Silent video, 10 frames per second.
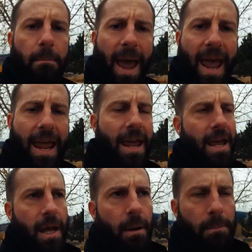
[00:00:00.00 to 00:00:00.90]
May,
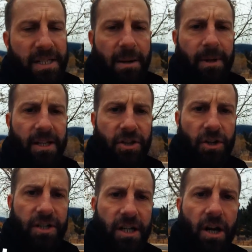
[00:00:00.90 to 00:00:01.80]
but typically
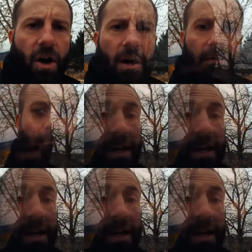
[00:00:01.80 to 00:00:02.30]
starts to cut off.